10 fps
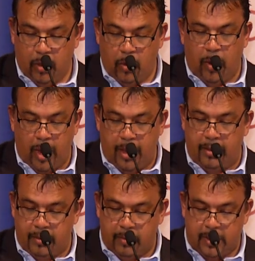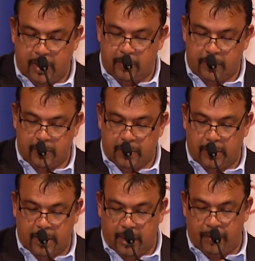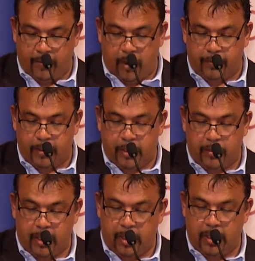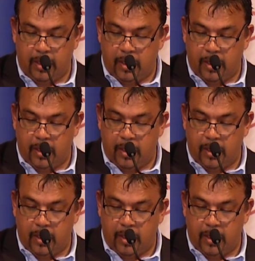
who are themselves getting involved in a treaty.